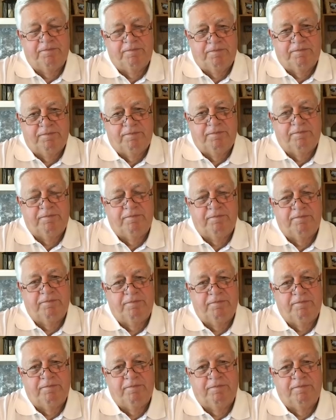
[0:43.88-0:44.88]

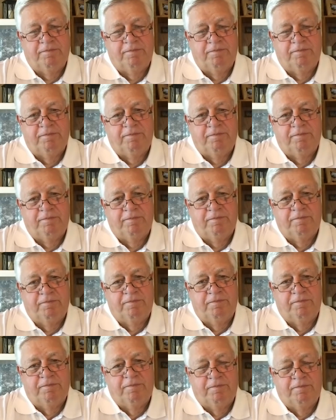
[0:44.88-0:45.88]

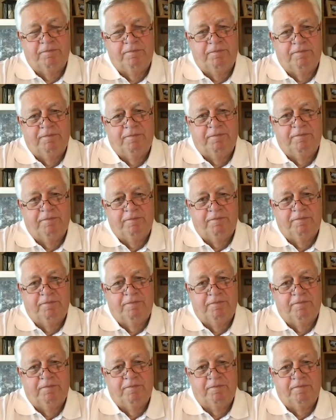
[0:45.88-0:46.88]

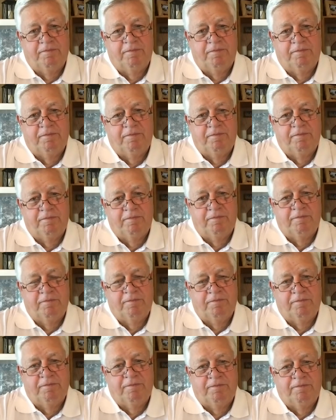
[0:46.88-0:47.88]

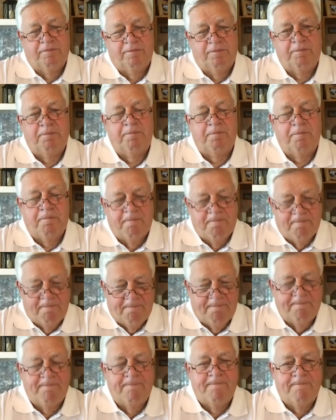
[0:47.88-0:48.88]

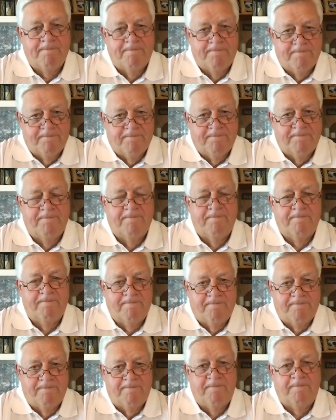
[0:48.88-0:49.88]

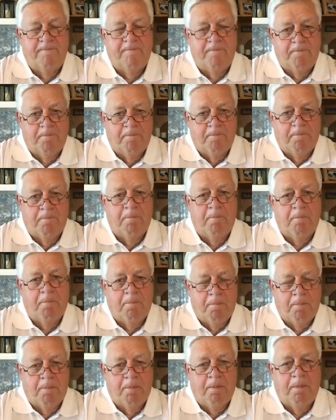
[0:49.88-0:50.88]

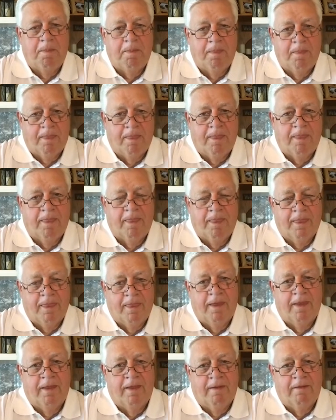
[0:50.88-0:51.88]

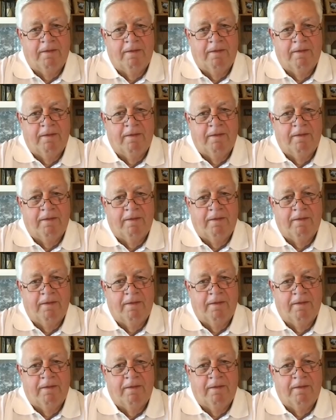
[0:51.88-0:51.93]
[no speech]